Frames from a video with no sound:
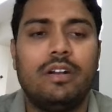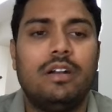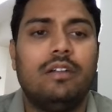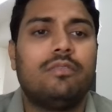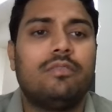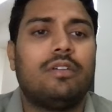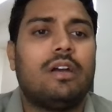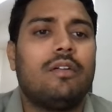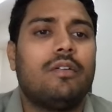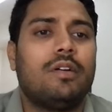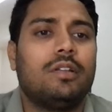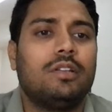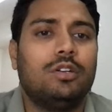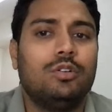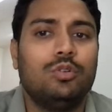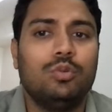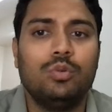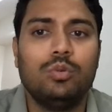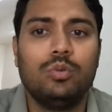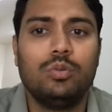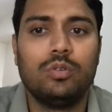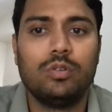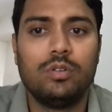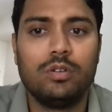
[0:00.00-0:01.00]
and 5 are the
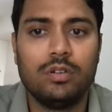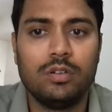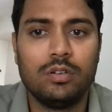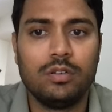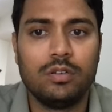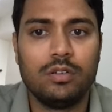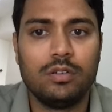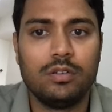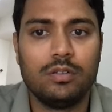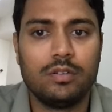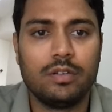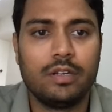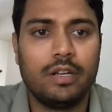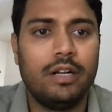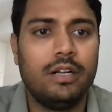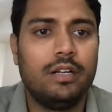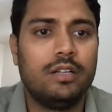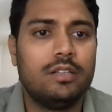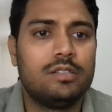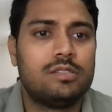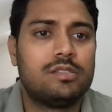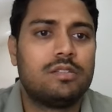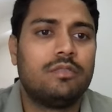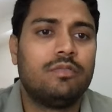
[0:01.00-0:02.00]
two
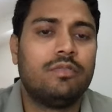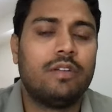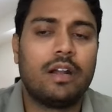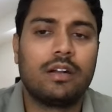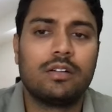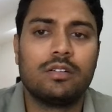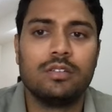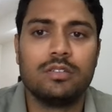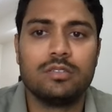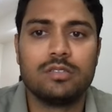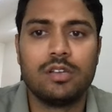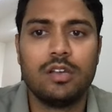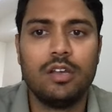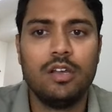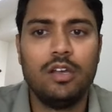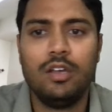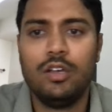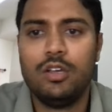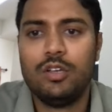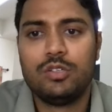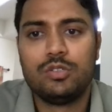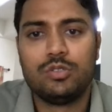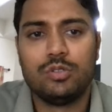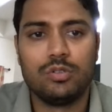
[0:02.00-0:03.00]
greatest factors,
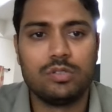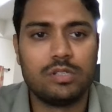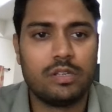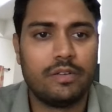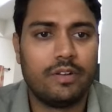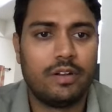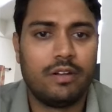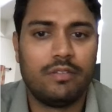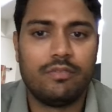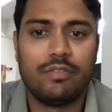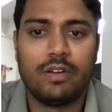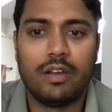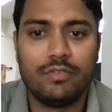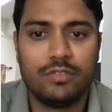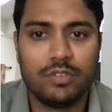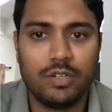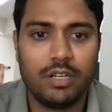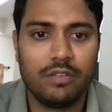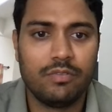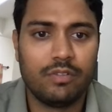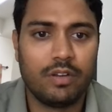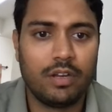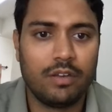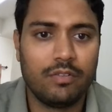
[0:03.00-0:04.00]
so 7 and 5,
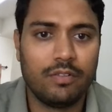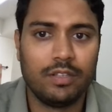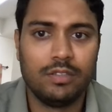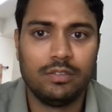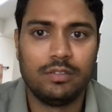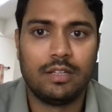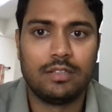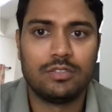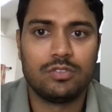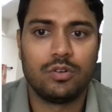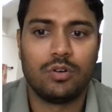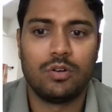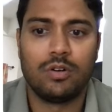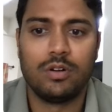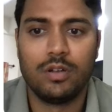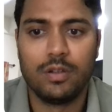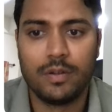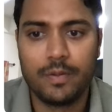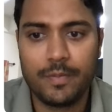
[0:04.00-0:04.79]
35, and that's odd.